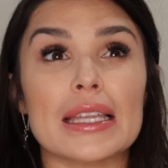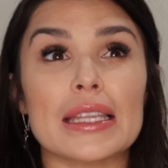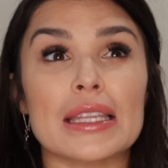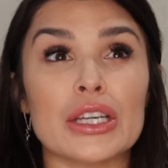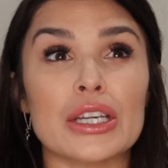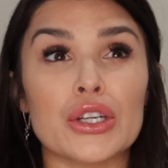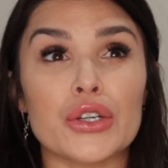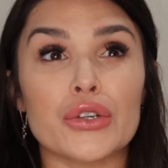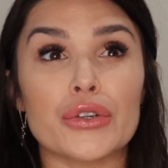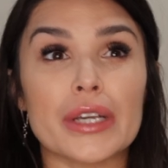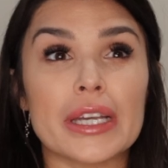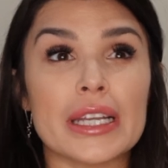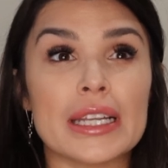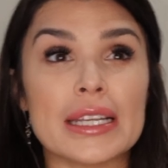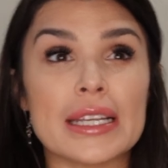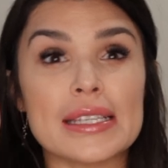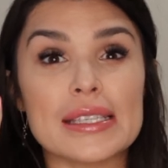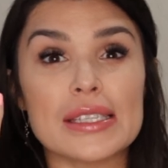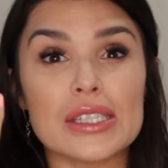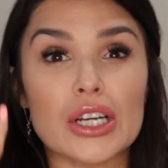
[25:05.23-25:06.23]
the
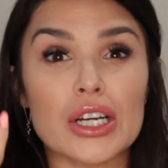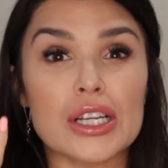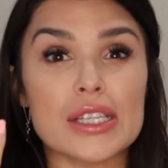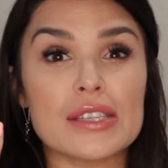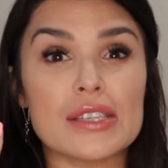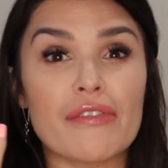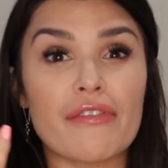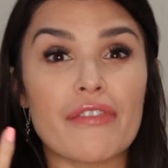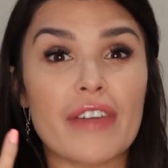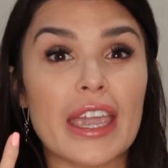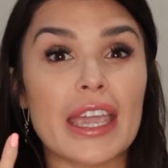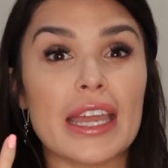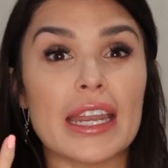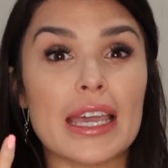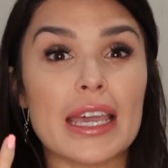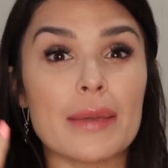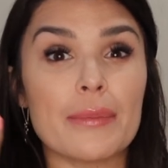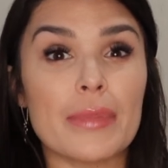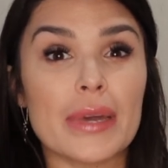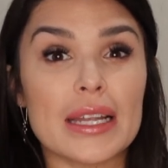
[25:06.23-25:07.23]
greenness starts
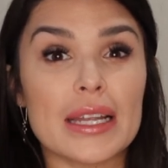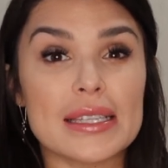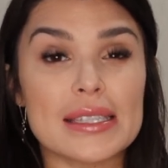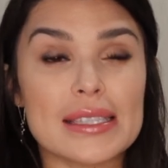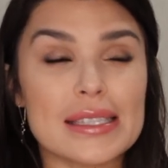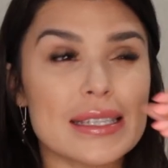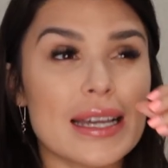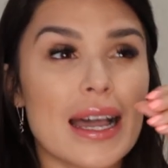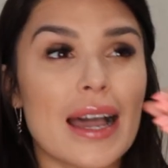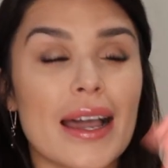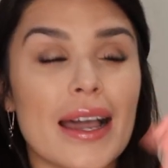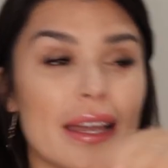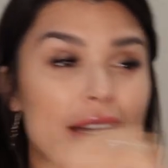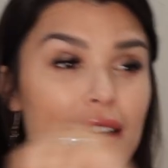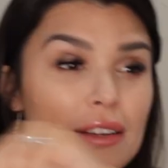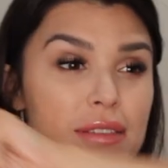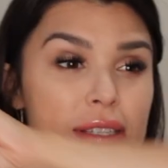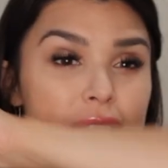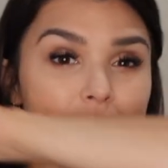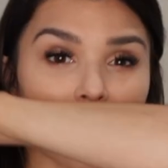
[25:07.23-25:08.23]
fading, but it's
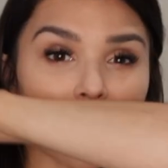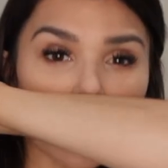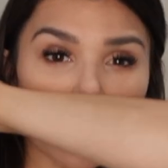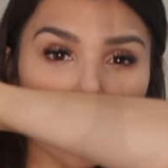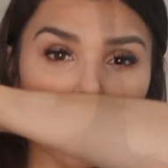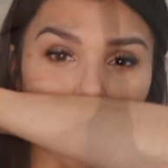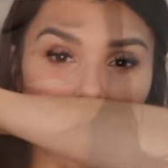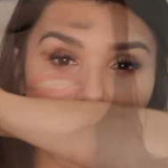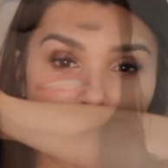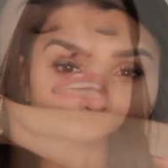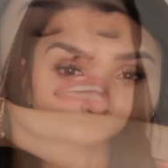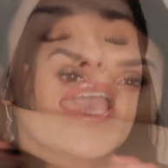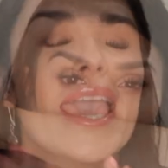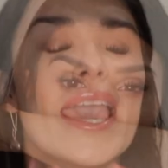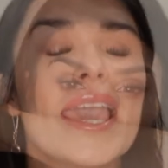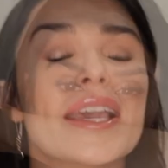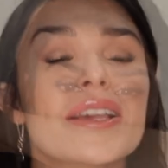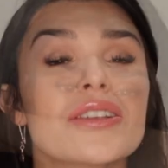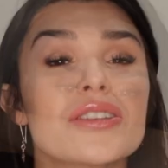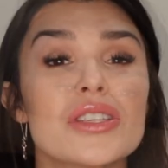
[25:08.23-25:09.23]
kind of still there.
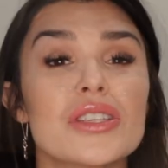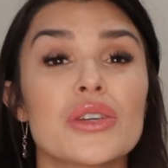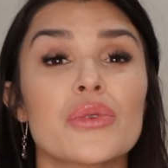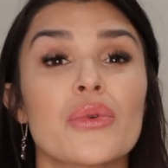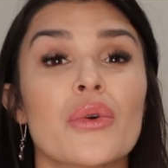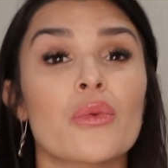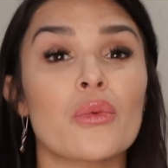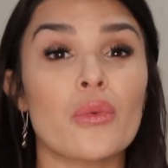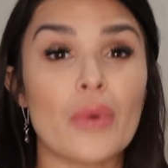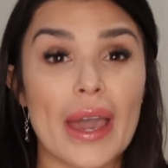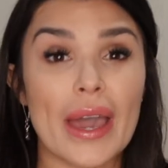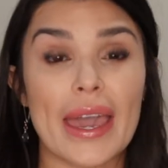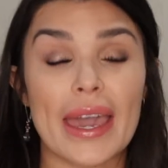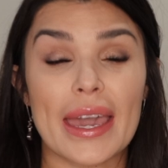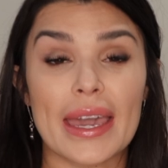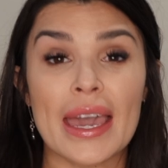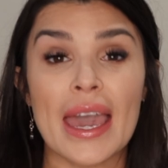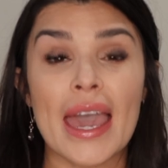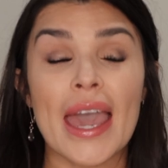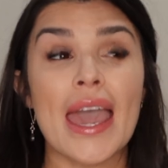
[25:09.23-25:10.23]
It takes you
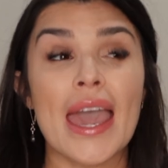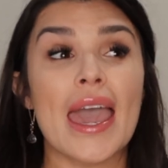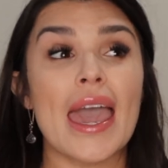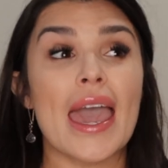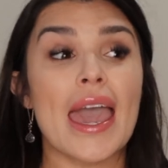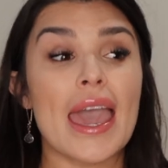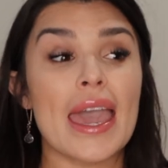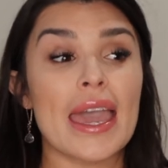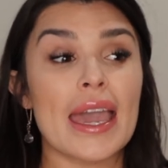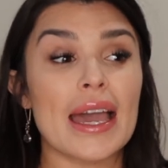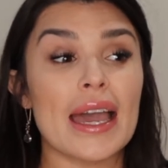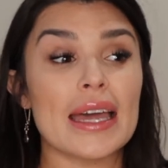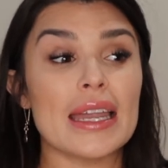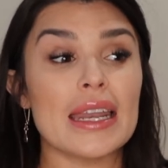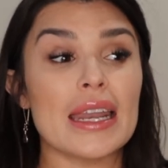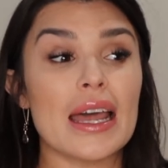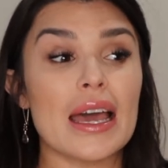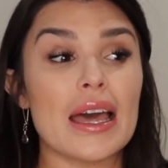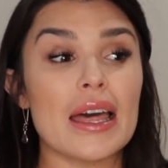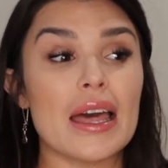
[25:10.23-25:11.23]
away.
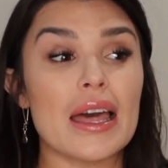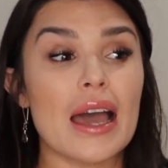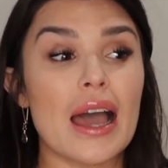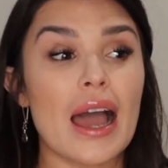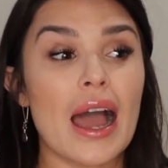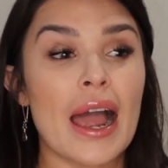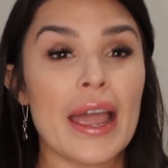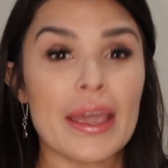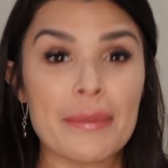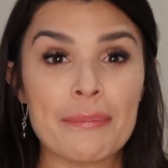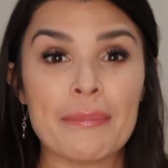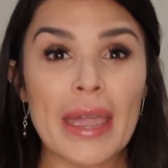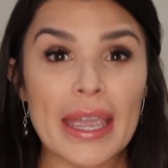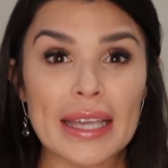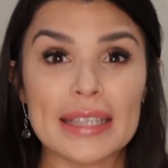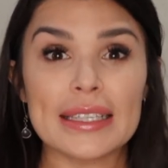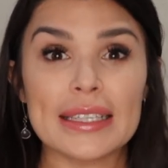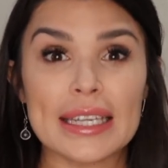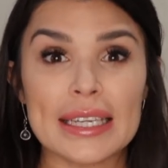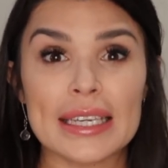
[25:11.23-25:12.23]
And I
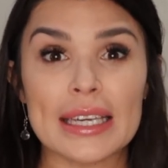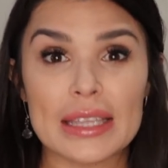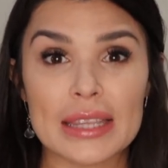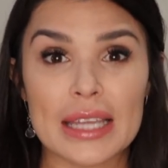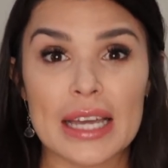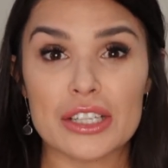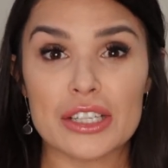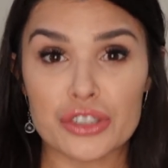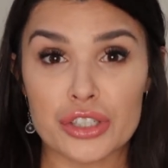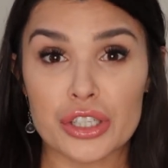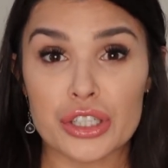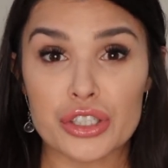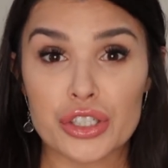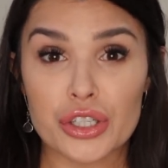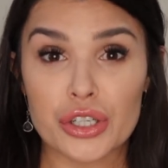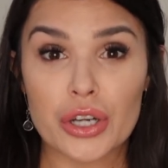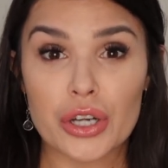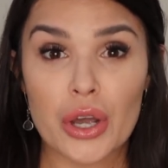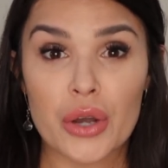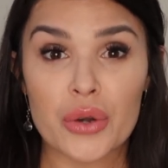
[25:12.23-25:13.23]
mainly get that
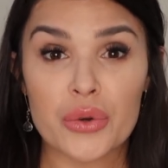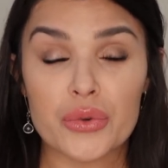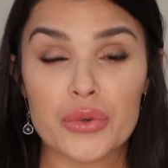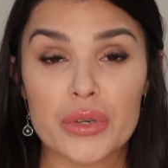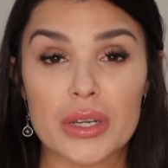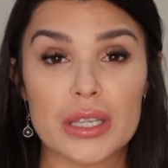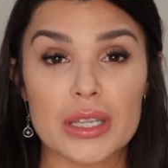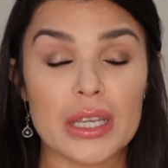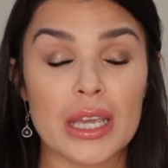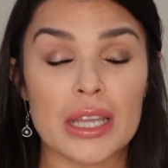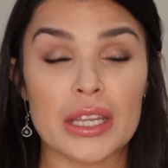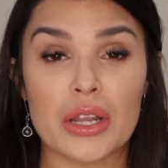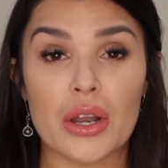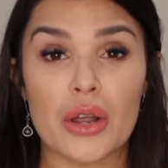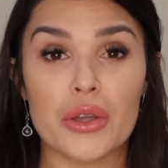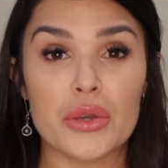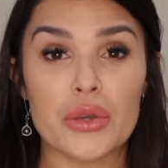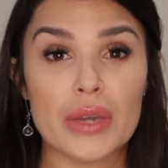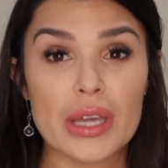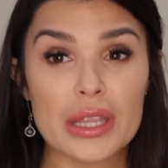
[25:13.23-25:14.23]
ginger note, and
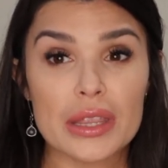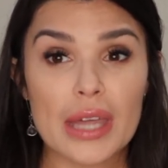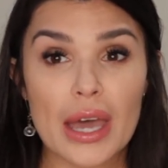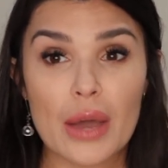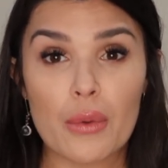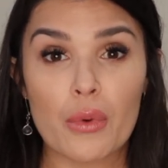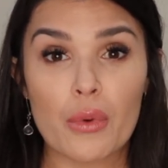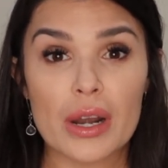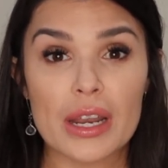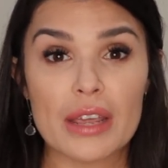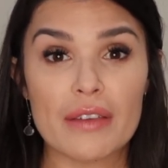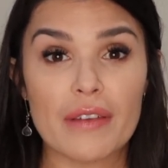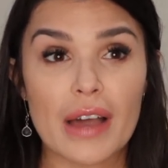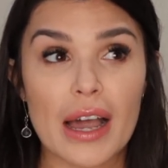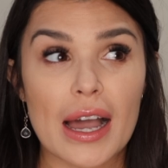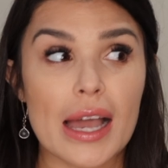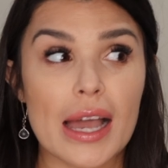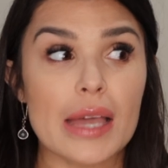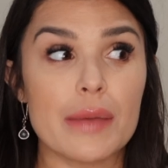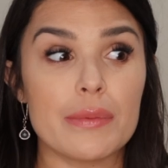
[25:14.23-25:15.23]
you get that woody
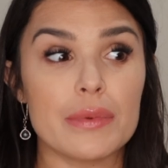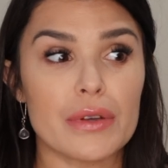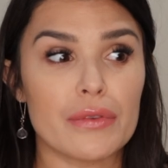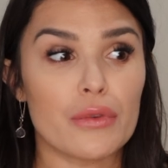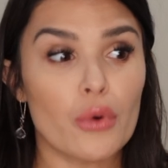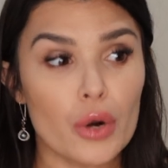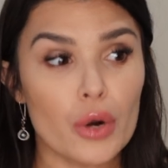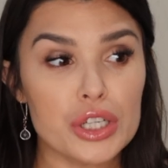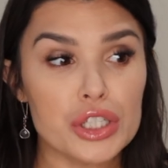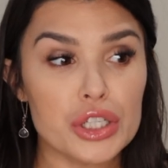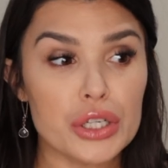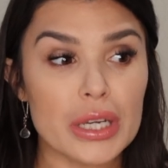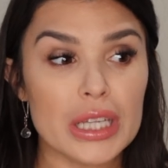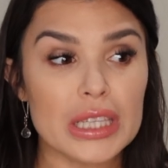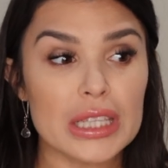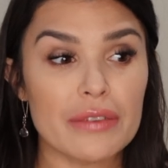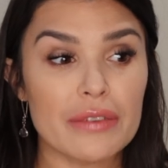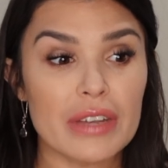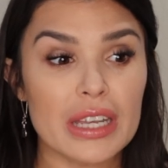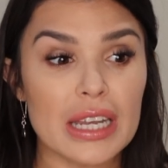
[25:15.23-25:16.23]
vibe. Of course you
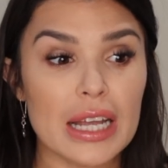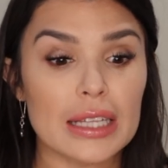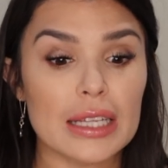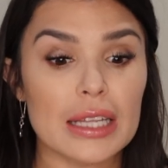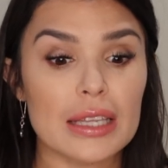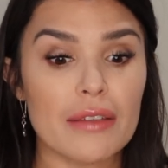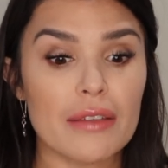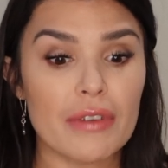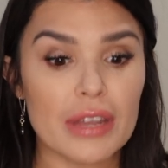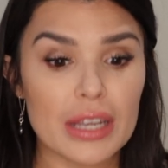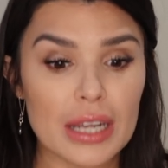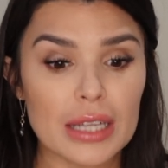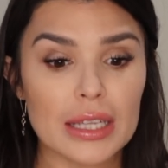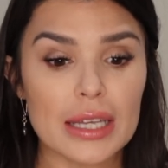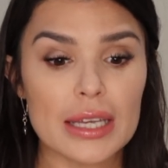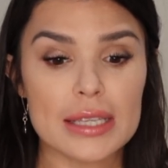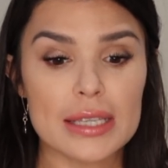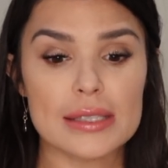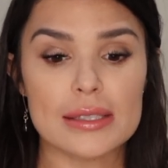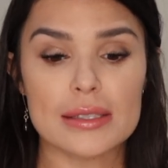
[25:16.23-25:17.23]
get the vanilla. The
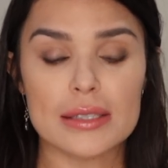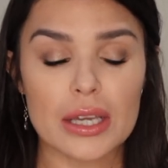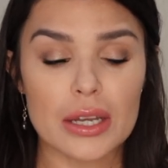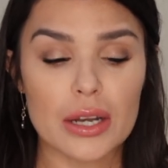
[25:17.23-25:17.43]
vanilla is,